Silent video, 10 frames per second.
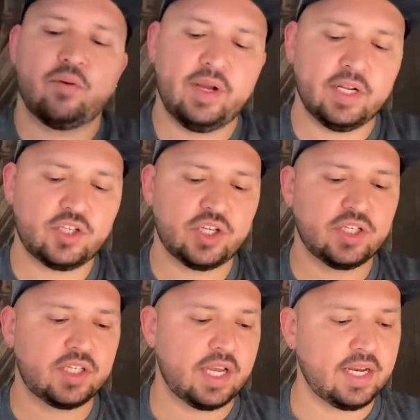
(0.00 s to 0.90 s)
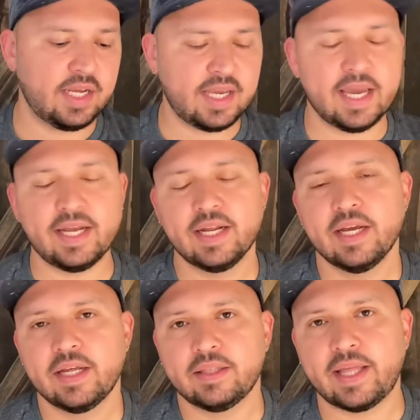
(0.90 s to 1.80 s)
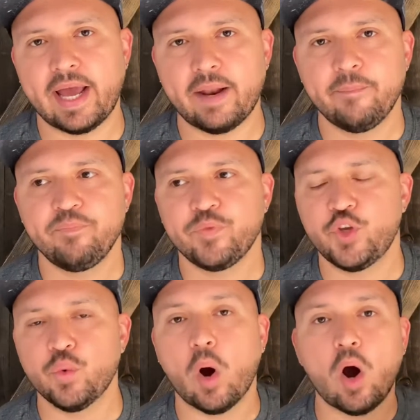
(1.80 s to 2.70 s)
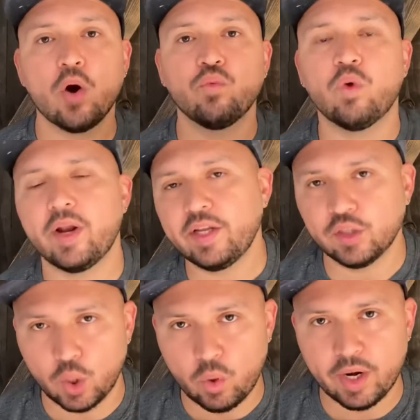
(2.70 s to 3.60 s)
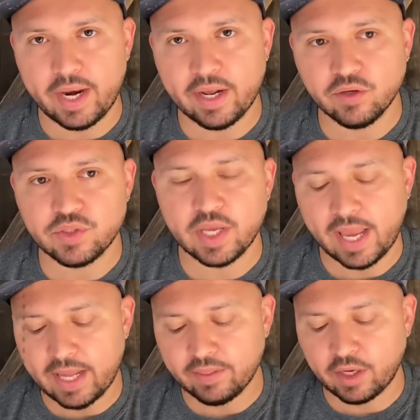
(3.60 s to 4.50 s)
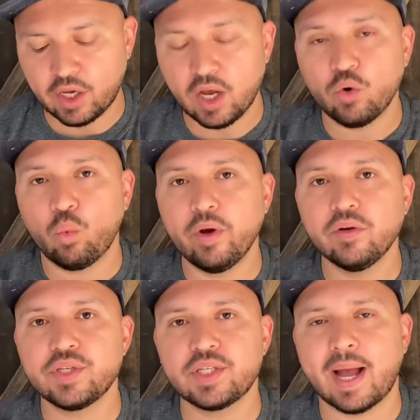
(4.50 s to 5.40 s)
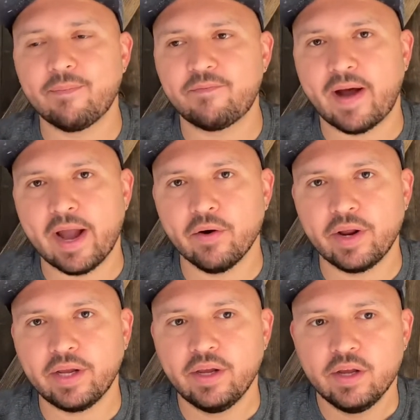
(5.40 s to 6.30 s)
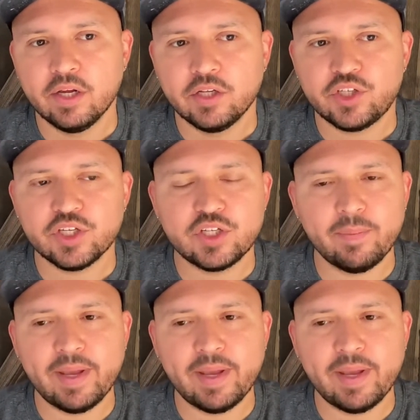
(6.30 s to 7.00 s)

is just to indicate that you are running low on nails and the gun will stop firing, just to make